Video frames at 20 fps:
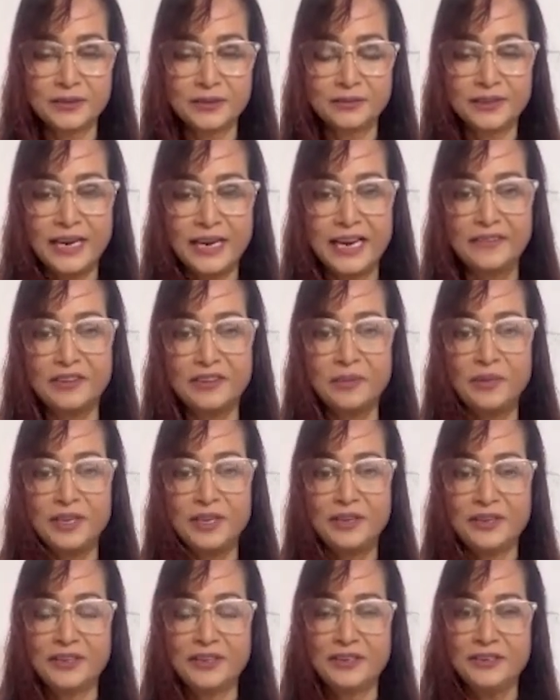for having me
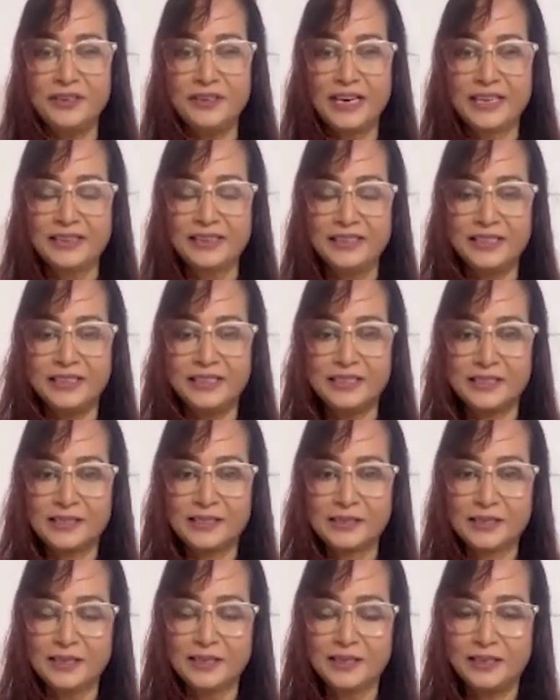here at
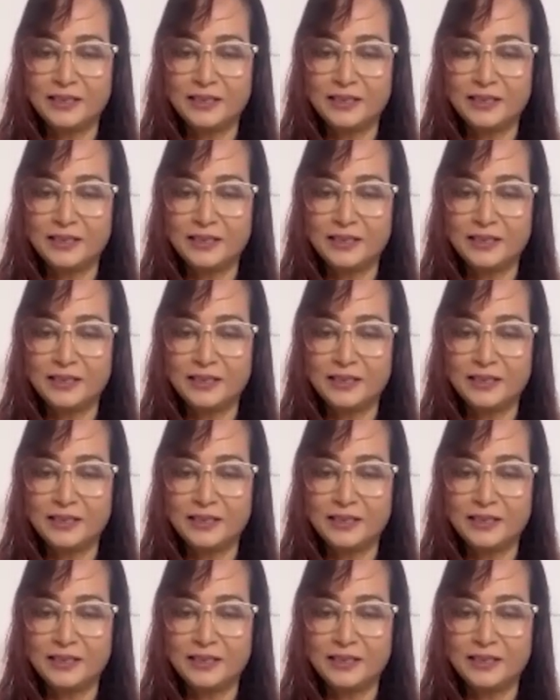this